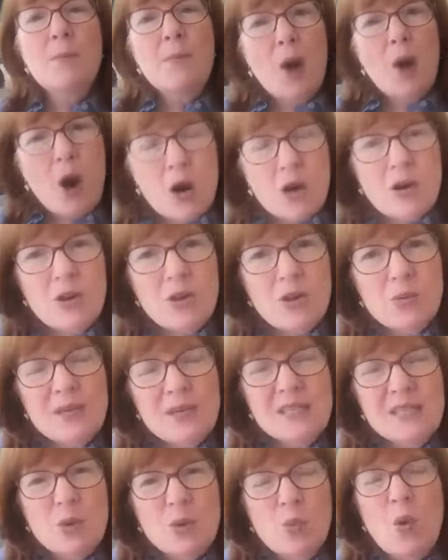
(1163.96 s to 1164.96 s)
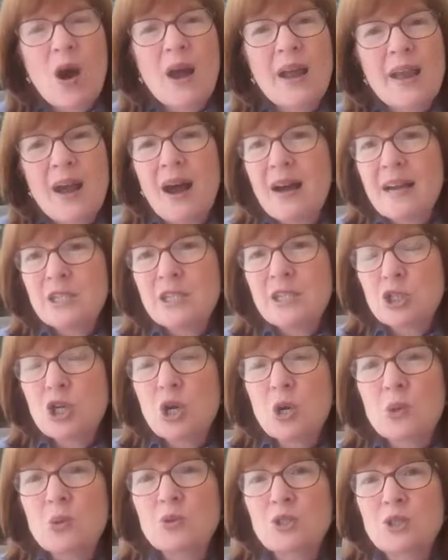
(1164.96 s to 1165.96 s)
But part of the reason why I
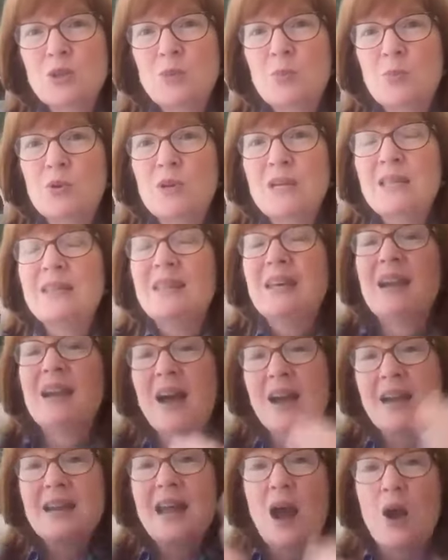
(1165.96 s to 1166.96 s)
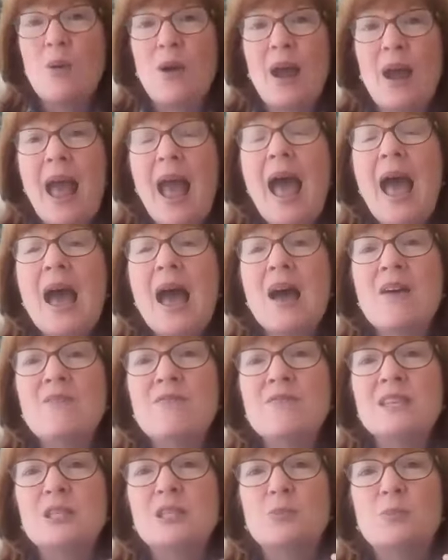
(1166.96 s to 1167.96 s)
chose the breed that I now
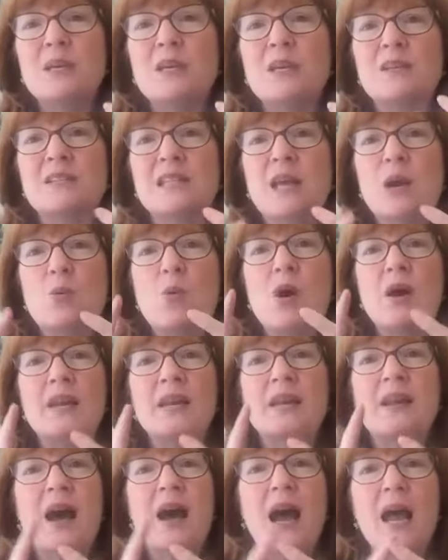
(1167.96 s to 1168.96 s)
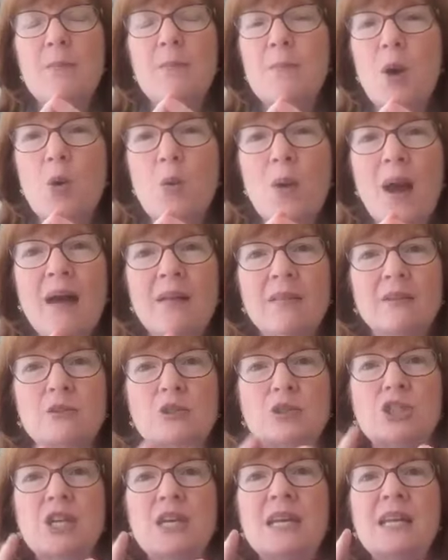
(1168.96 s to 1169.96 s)
have is because I wanted
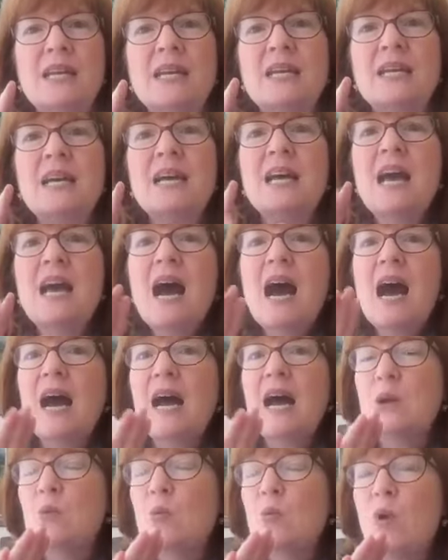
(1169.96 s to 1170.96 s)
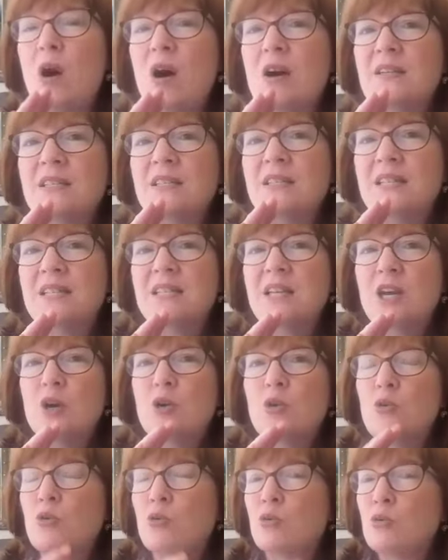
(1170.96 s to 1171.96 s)
hypoallergenic. I wanted
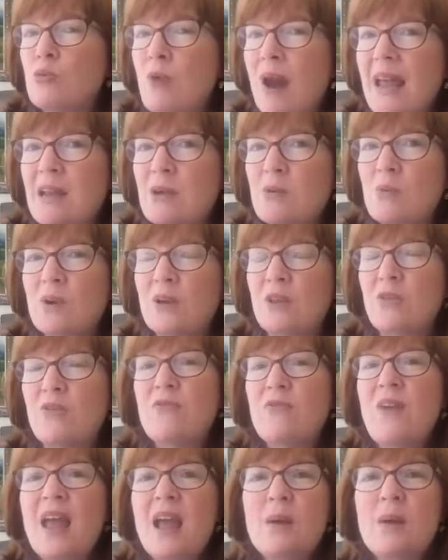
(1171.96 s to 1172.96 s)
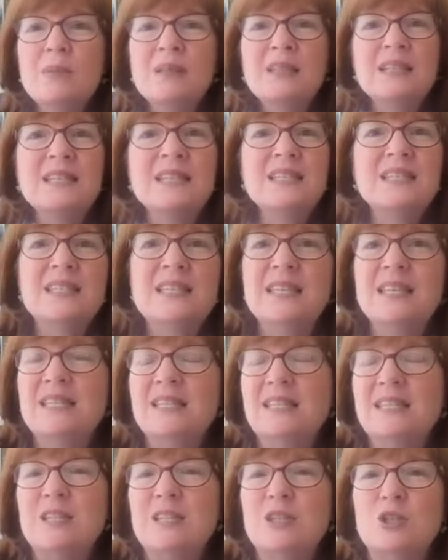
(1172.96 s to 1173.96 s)
great with families,
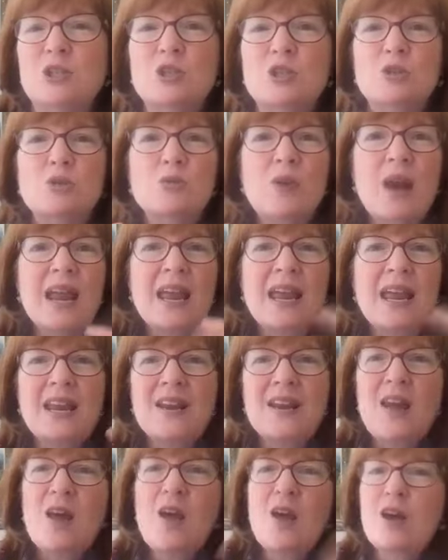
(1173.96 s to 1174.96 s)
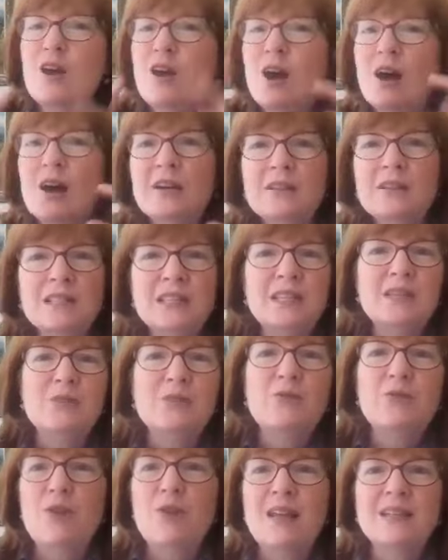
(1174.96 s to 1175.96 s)
easy to train, cuddly,
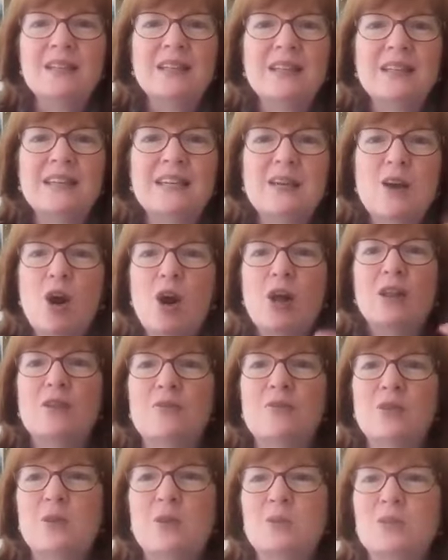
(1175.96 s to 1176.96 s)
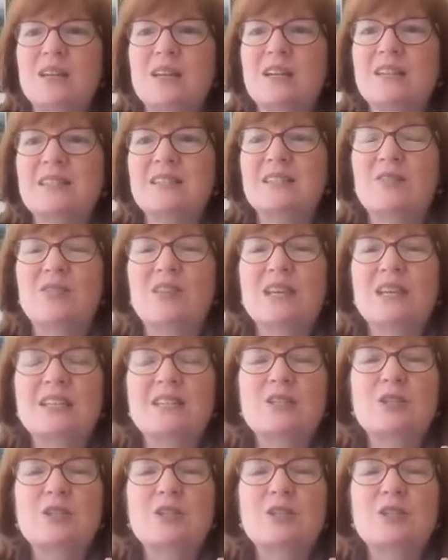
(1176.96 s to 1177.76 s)
friendly, all of those kinds of things.